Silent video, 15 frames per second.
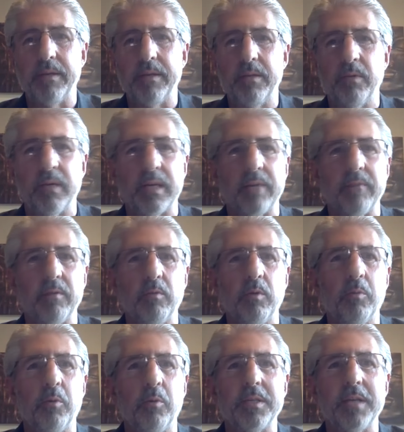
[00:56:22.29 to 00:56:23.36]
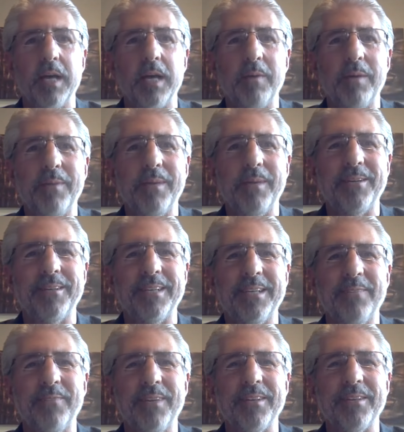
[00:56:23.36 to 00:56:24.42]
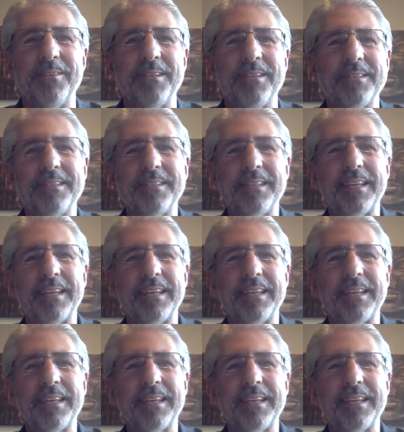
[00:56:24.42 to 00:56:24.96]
You want to give it one more time, Amy, your email address?